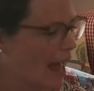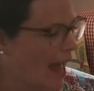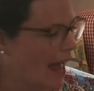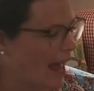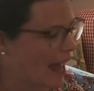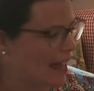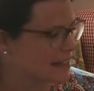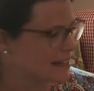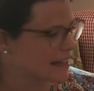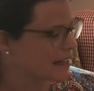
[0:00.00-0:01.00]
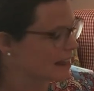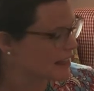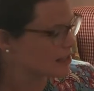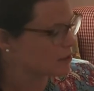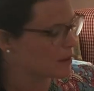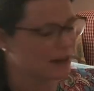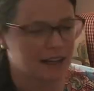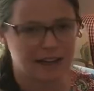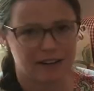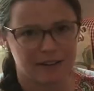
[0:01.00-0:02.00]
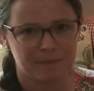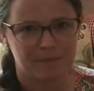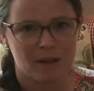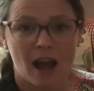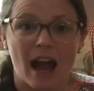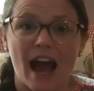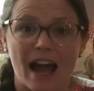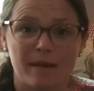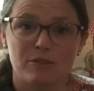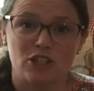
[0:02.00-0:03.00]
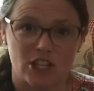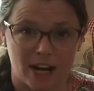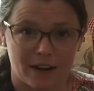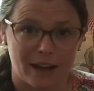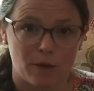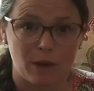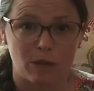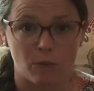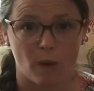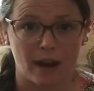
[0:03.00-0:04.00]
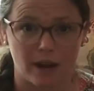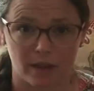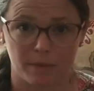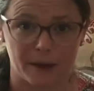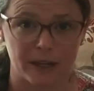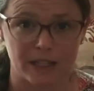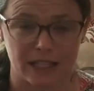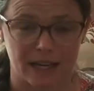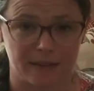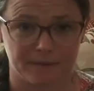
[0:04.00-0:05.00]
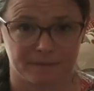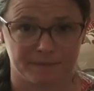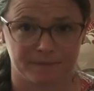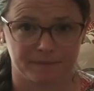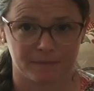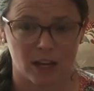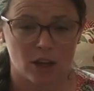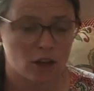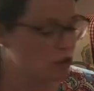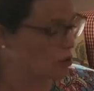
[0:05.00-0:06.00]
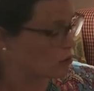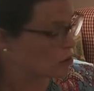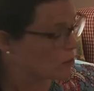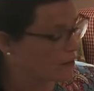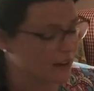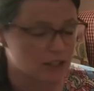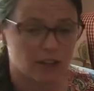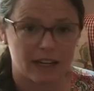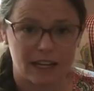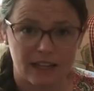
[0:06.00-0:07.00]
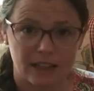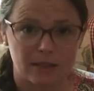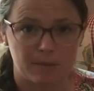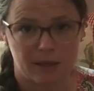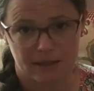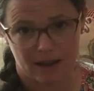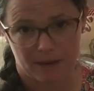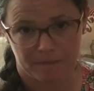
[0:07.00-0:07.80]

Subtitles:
and this one here I'm sharing with one other person. So two of us are going to eat this pizza.